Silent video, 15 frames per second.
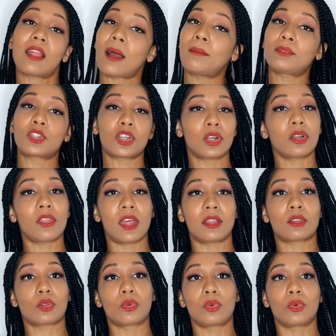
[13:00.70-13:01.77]
I'm sure that
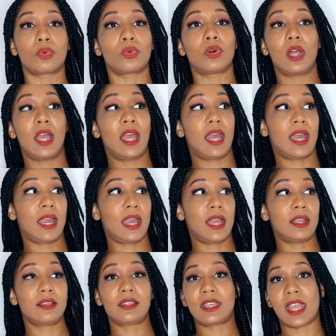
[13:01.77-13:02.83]
school
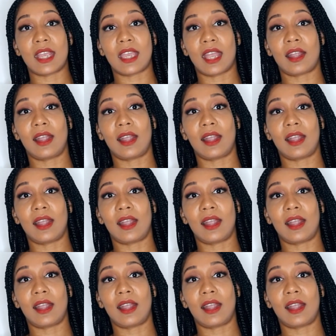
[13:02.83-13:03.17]
and daycare